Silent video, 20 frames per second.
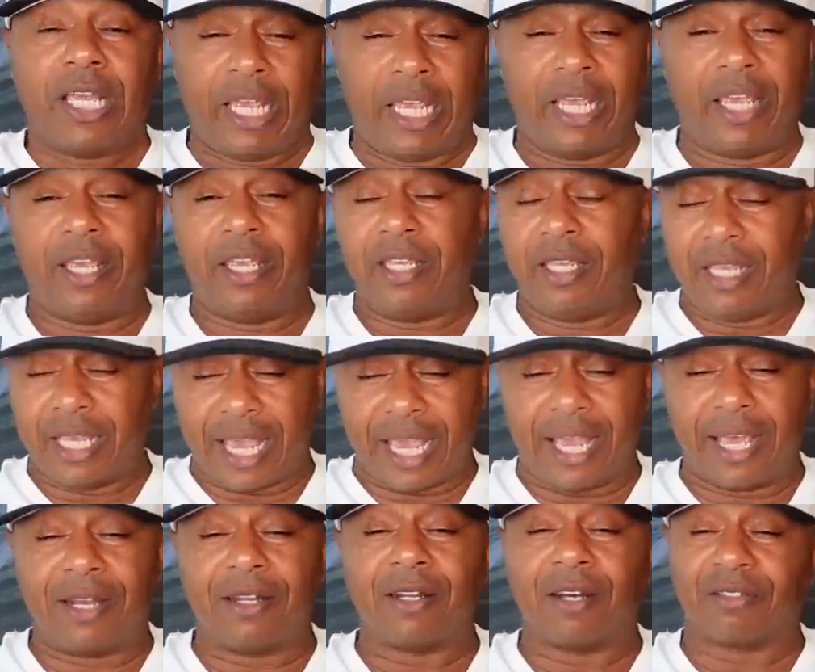and he
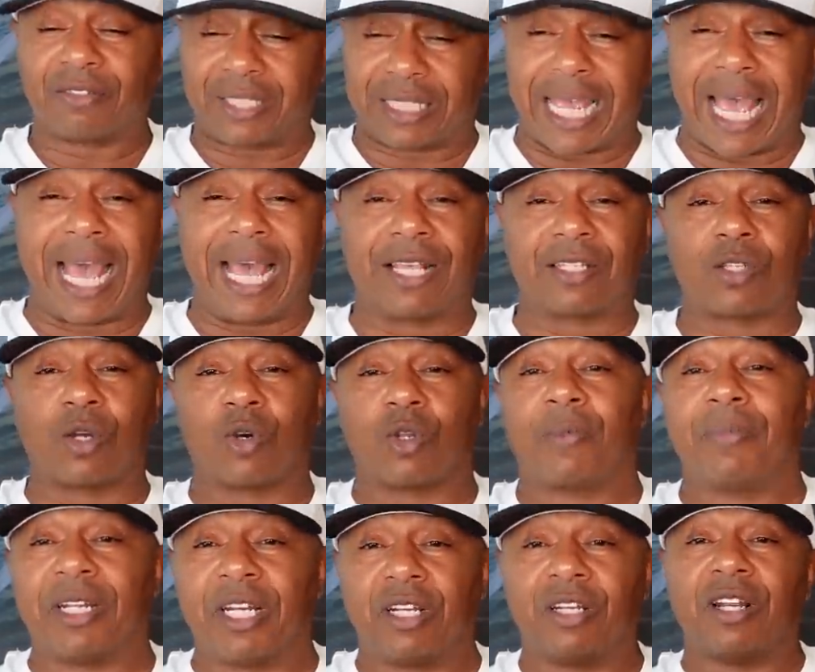had enough size on
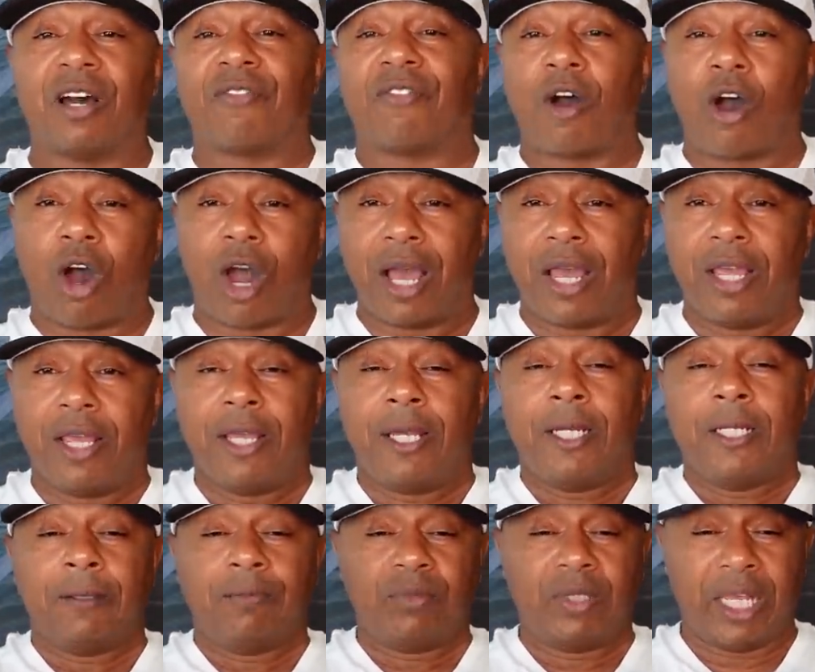him and enough heart
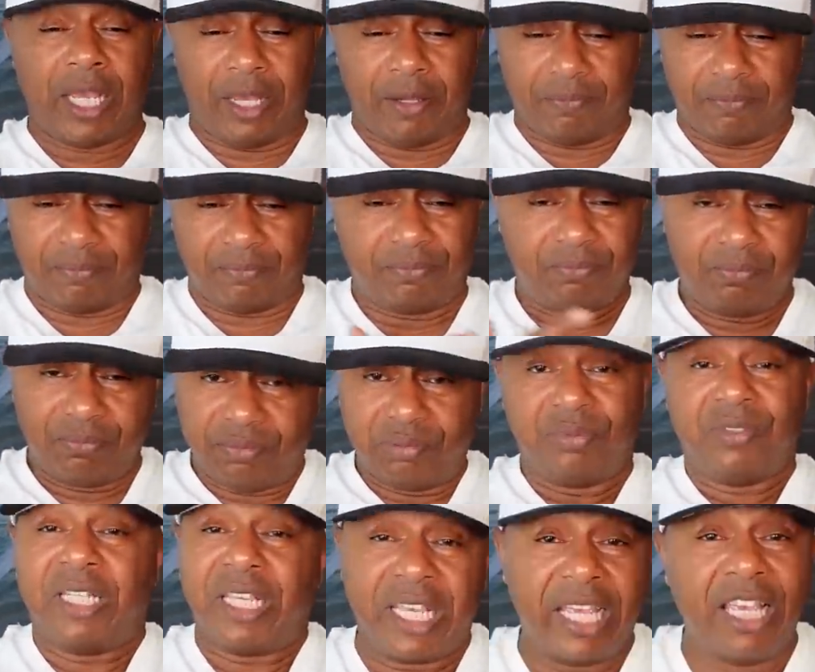that
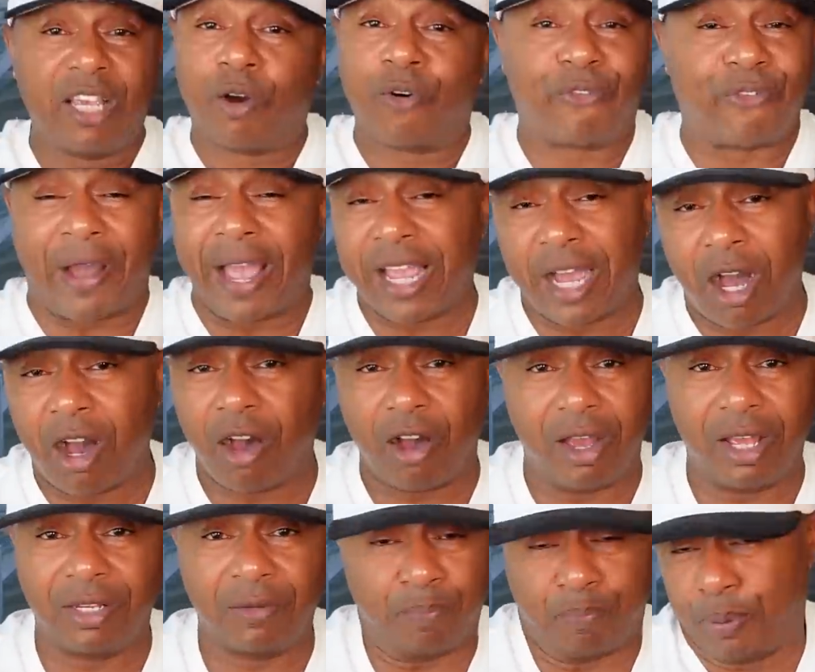he gonna fight
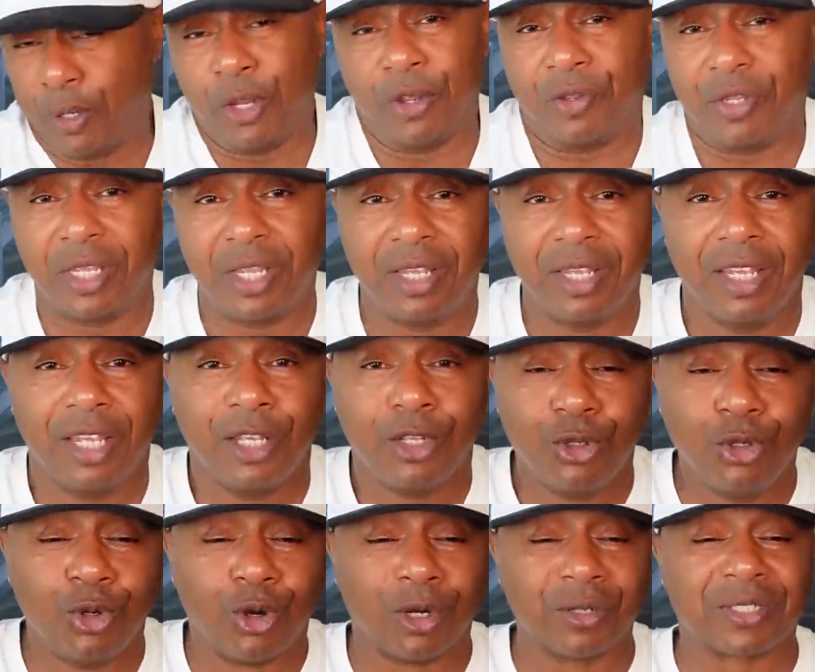hard. Period.
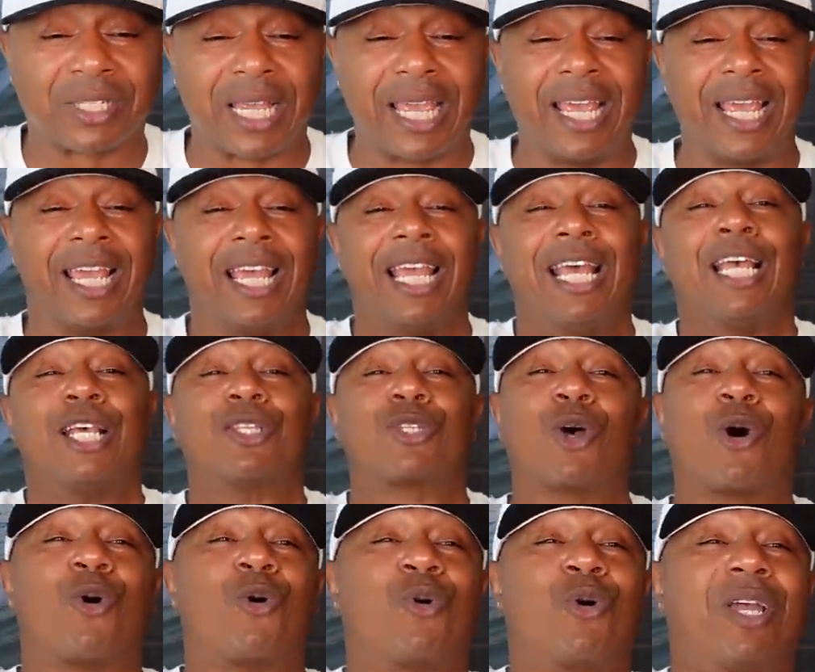You know what I'm saying?
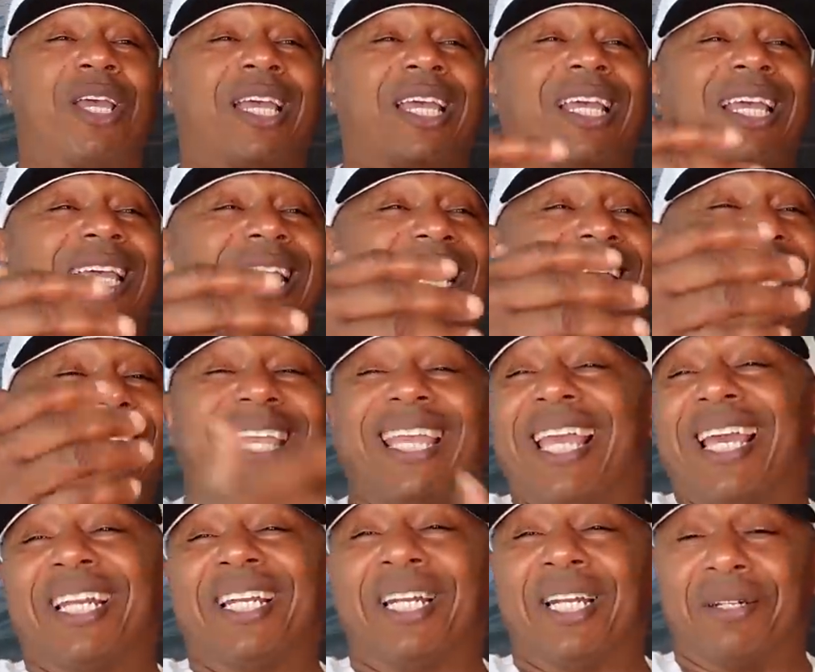So
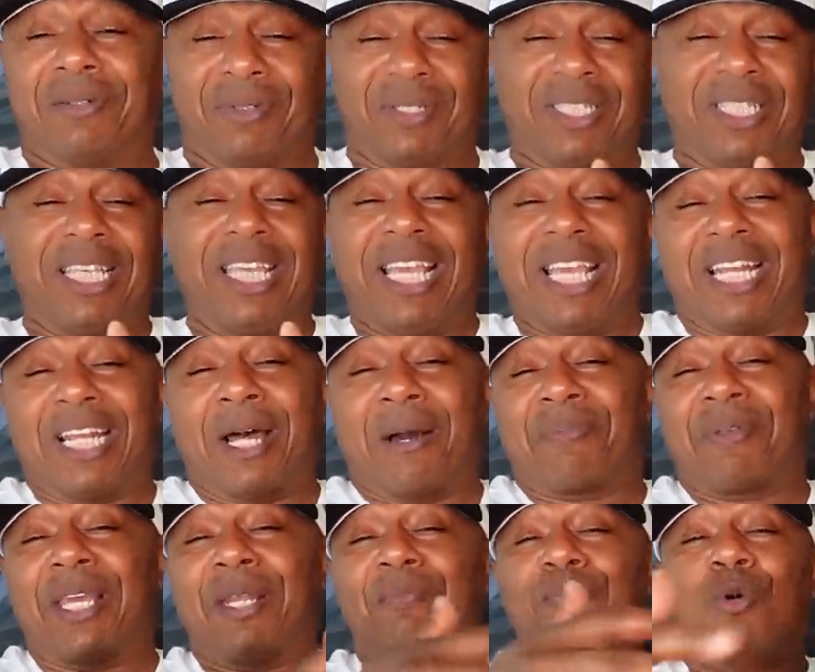he ended he ended
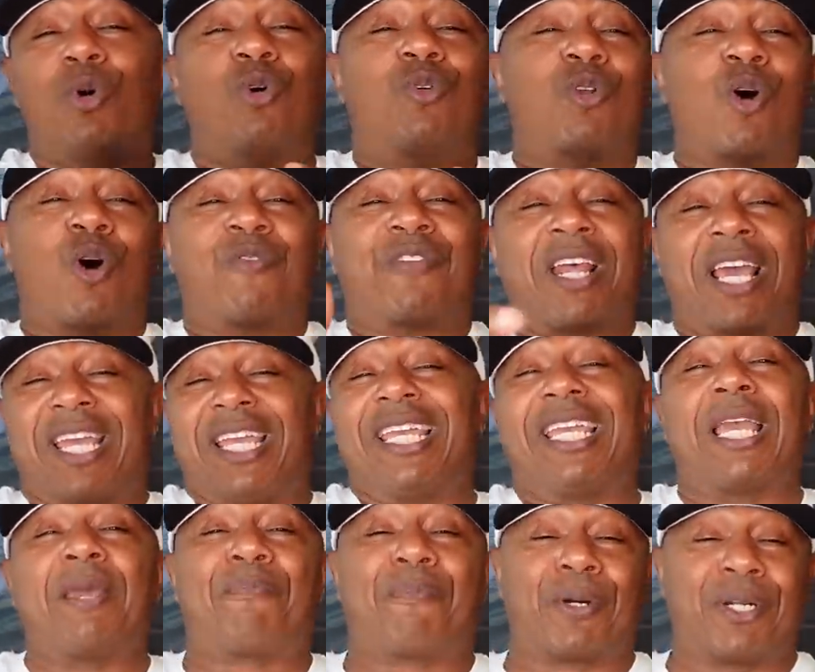up getting moved over there. He
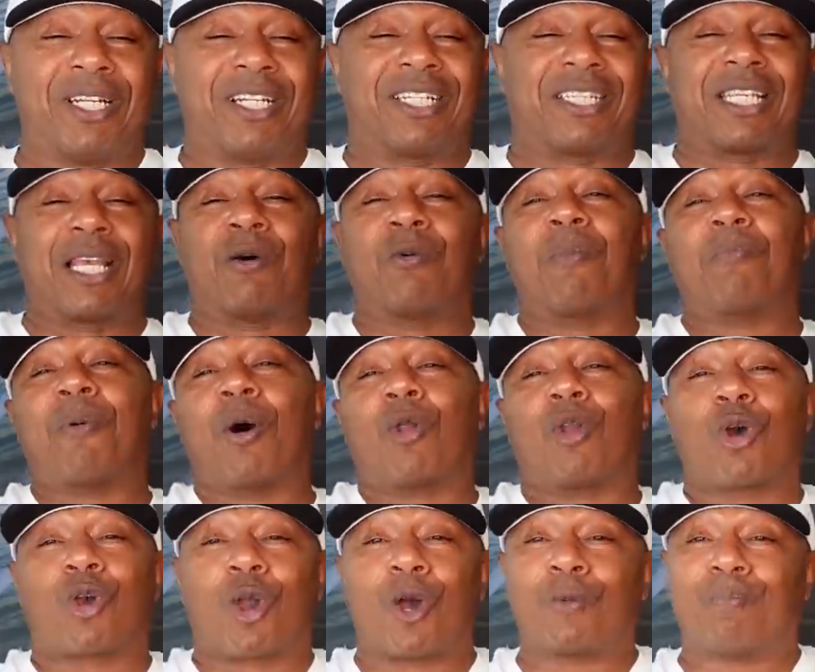get put in cell with
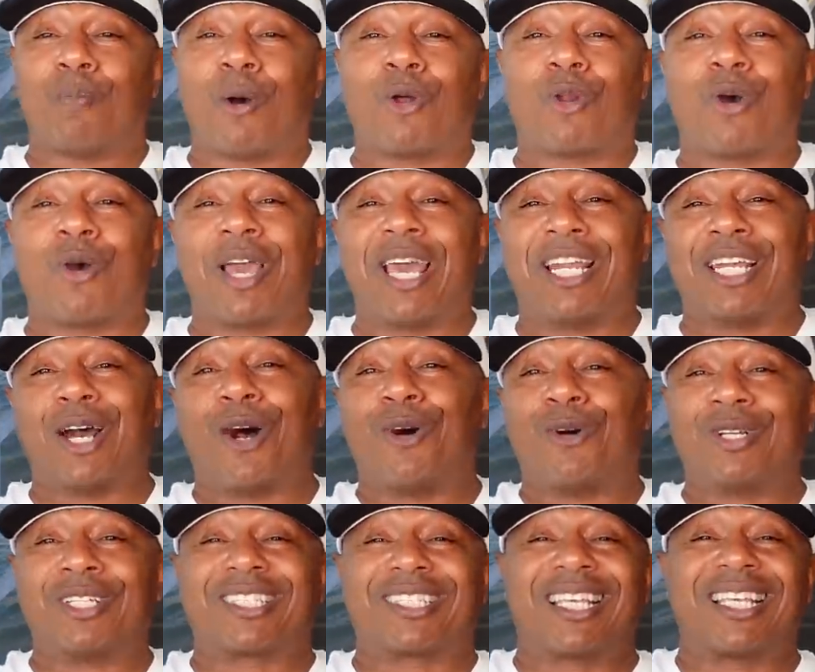Bolo because Bolo had the
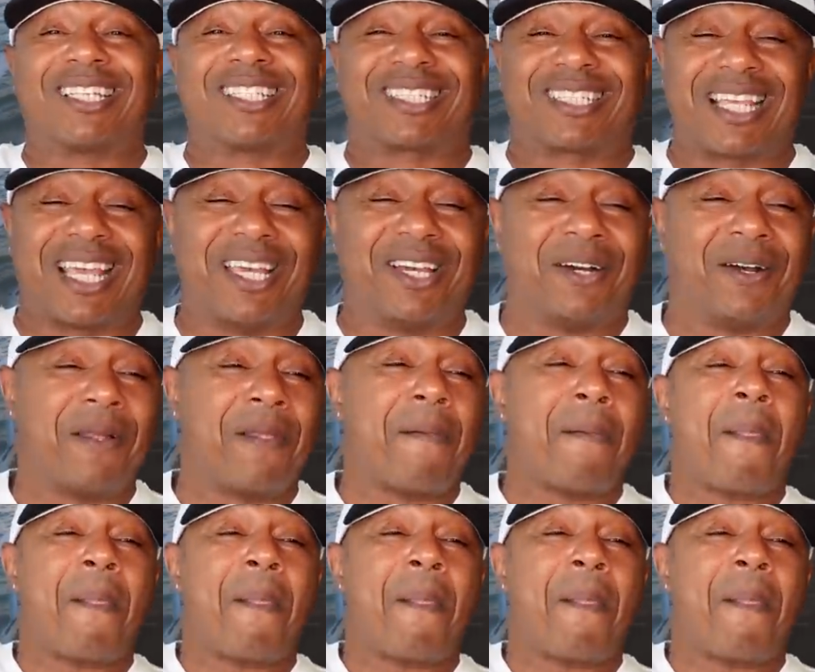only single cell.